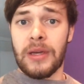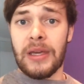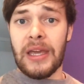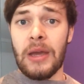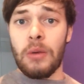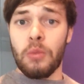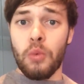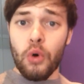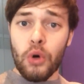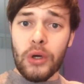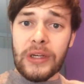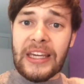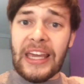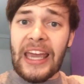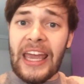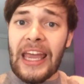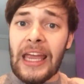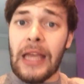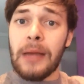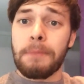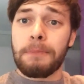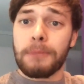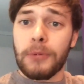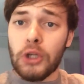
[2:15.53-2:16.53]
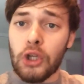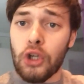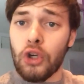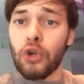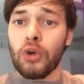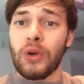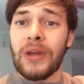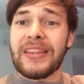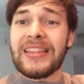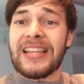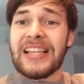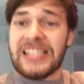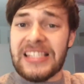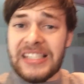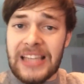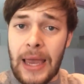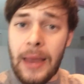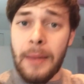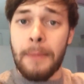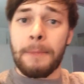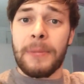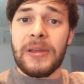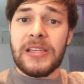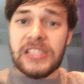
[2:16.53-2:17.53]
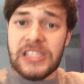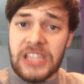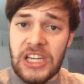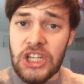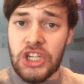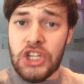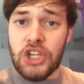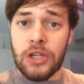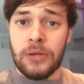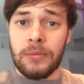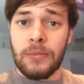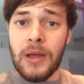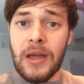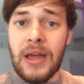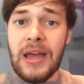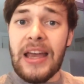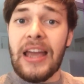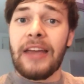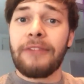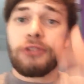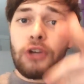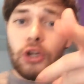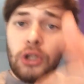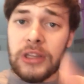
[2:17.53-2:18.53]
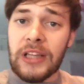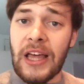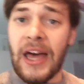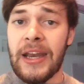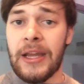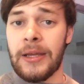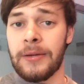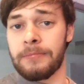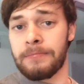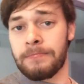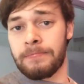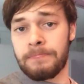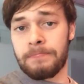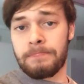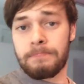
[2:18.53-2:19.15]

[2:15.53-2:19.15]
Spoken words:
It will keep you in the same position if you let it.